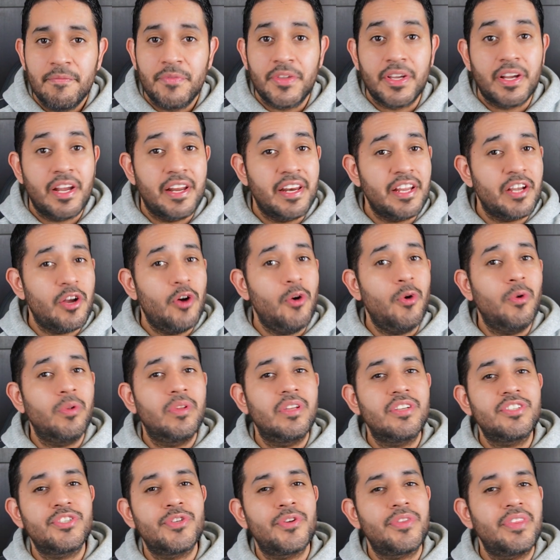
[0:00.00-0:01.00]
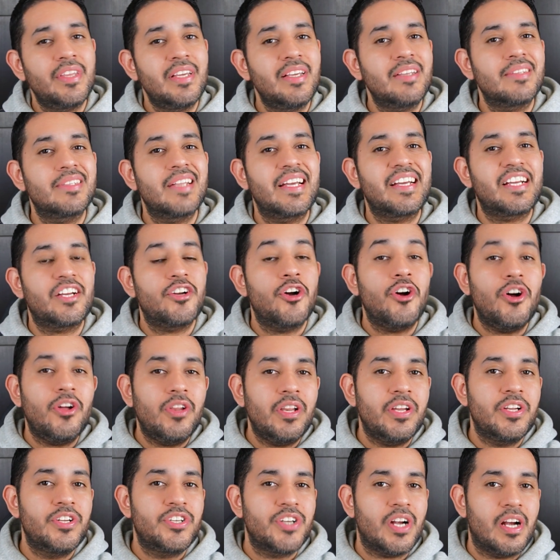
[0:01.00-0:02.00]
They're getting older, so things like college
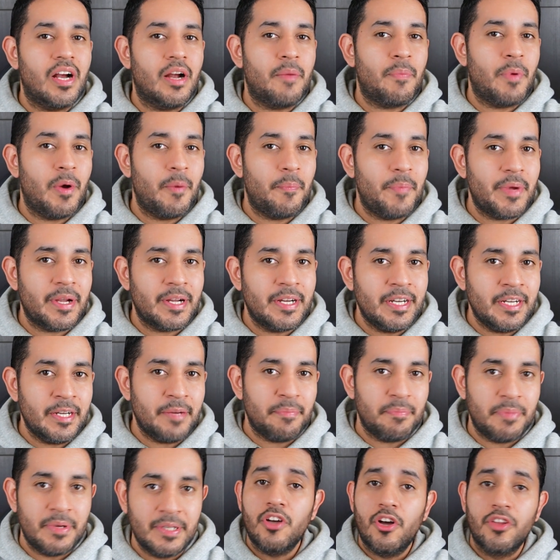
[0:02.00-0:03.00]
are popping up.